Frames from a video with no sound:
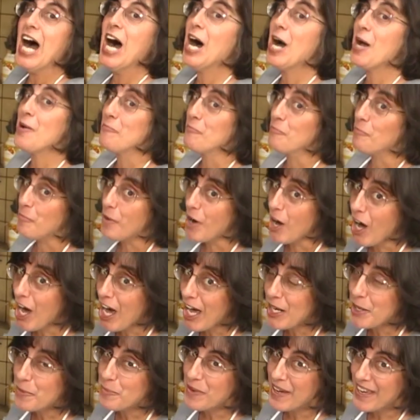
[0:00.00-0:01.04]
I
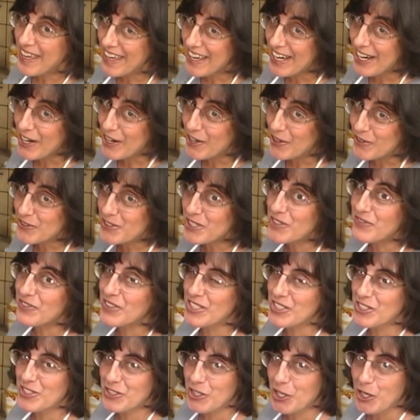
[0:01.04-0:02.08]
bought a pound of
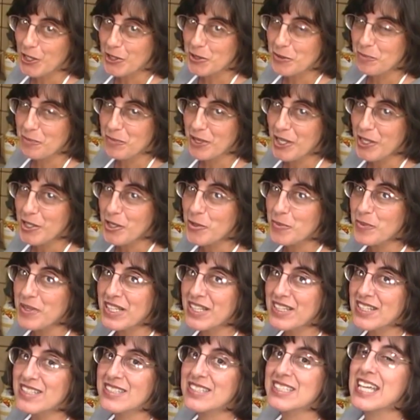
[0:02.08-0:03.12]
unsalted butter
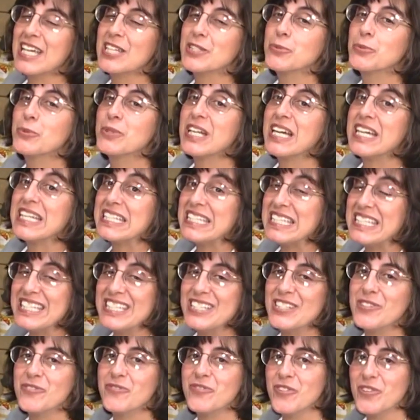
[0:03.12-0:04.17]
because that's what I
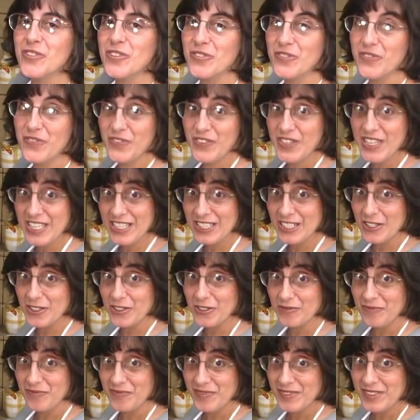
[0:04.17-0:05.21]
needed for the Fillo.
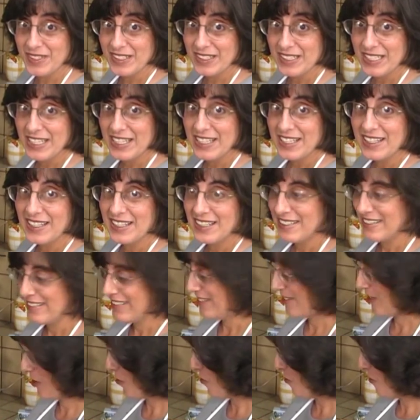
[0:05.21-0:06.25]

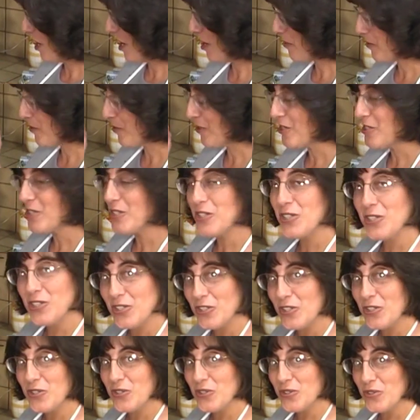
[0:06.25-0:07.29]
So I'm going to
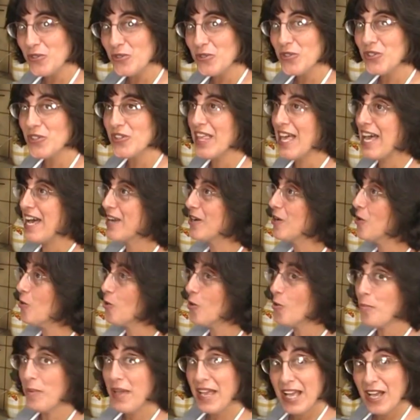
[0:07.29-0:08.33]
use that whole
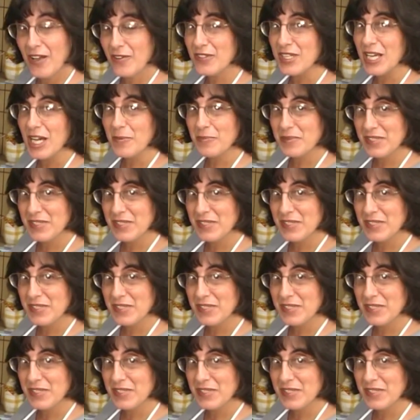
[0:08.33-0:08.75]
pound up